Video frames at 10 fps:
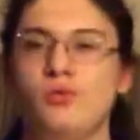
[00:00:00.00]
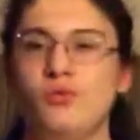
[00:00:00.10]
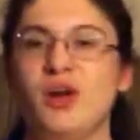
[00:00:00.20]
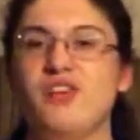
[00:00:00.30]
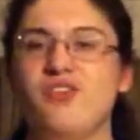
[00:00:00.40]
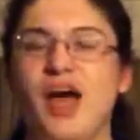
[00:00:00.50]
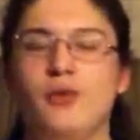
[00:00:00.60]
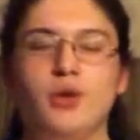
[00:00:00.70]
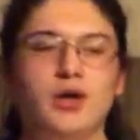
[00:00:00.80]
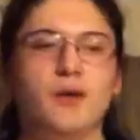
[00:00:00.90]

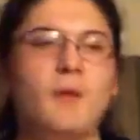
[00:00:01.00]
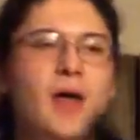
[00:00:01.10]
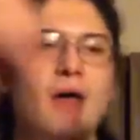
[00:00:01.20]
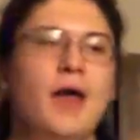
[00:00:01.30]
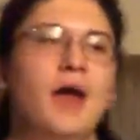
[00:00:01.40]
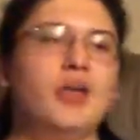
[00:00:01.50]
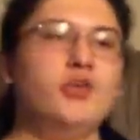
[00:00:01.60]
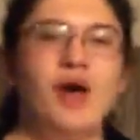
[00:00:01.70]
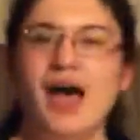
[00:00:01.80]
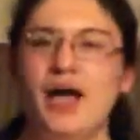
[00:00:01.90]
ringside work.
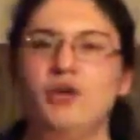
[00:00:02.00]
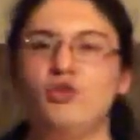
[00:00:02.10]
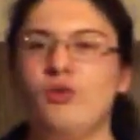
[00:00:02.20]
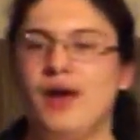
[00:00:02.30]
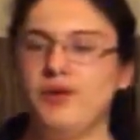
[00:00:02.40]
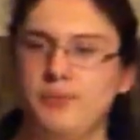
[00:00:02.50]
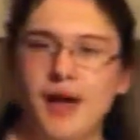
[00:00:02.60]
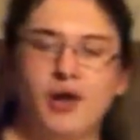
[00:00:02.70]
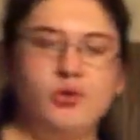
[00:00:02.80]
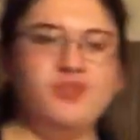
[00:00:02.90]
You had ground and
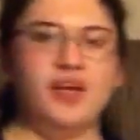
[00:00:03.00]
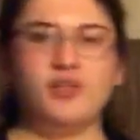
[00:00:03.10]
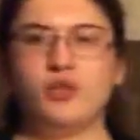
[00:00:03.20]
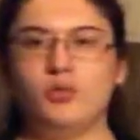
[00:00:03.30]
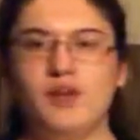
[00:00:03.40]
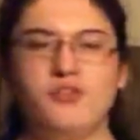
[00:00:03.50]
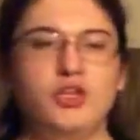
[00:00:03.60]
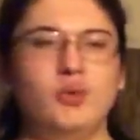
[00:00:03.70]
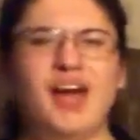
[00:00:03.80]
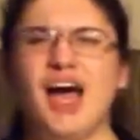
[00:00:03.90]
pound, you had technical wrestling,
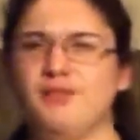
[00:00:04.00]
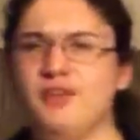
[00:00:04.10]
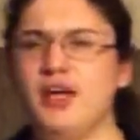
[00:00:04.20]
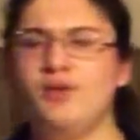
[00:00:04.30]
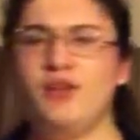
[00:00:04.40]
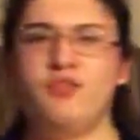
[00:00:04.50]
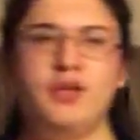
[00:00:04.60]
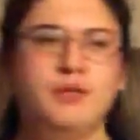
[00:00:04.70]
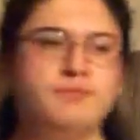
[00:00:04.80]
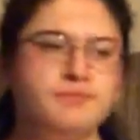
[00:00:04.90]
you had high-flying
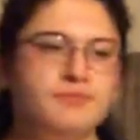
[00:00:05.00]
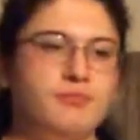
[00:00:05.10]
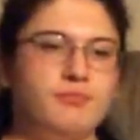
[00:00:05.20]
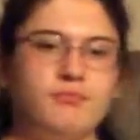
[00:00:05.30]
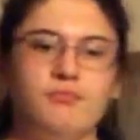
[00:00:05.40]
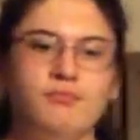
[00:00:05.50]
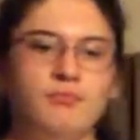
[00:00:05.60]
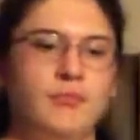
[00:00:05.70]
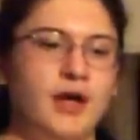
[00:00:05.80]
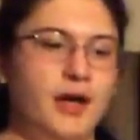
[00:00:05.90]
wrestling,
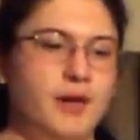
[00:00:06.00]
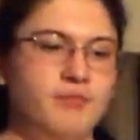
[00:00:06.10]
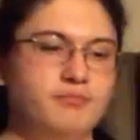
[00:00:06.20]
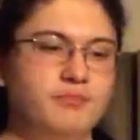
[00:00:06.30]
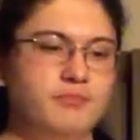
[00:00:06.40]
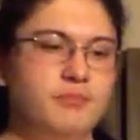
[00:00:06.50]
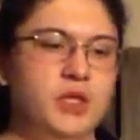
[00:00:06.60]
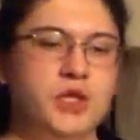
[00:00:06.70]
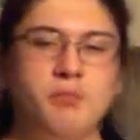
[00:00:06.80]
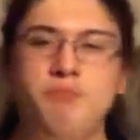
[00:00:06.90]

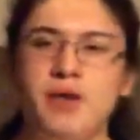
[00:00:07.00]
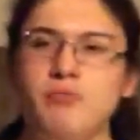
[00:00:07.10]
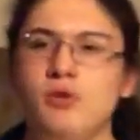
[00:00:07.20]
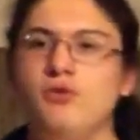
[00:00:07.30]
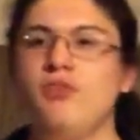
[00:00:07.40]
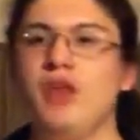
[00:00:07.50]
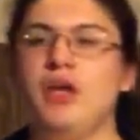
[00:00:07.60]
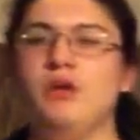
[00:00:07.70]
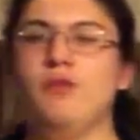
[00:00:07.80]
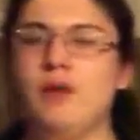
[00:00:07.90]
big moves
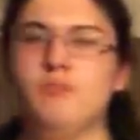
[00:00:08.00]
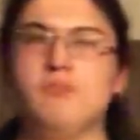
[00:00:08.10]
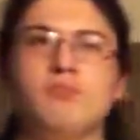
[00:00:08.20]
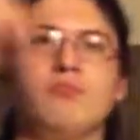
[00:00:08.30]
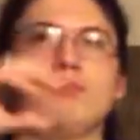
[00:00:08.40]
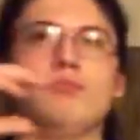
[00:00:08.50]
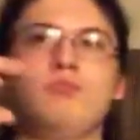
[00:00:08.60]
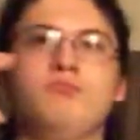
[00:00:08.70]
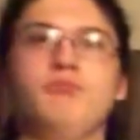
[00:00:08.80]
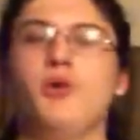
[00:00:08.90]
that
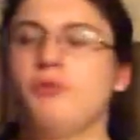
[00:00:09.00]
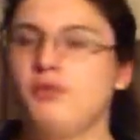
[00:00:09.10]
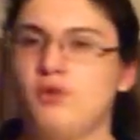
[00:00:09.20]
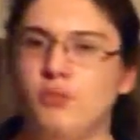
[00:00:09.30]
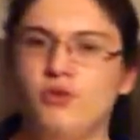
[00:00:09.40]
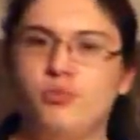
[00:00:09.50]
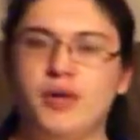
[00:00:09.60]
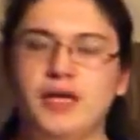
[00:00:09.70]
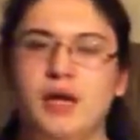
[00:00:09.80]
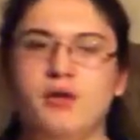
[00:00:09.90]
both performers
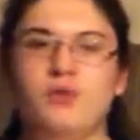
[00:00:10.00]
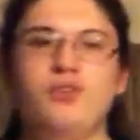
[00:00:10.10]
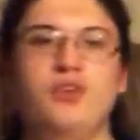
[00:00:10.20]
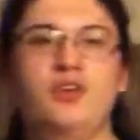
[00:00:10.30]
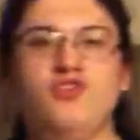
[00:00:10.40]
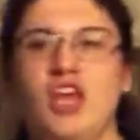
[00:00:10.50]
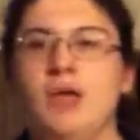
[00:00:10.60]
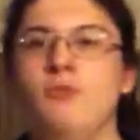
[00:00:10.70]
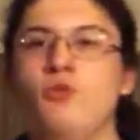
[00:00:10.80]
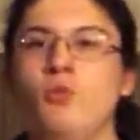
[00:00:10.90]
bring out. You see
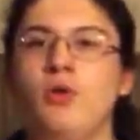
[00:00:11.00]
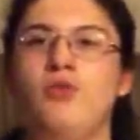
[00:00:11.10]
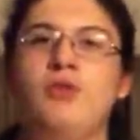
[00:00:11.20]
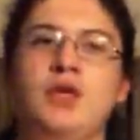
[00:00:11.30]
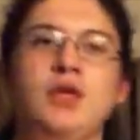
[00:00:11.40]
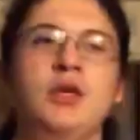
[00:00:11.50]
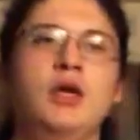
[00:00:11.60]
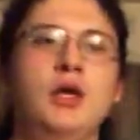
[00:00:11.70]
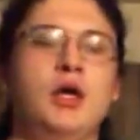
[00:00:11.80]
James with the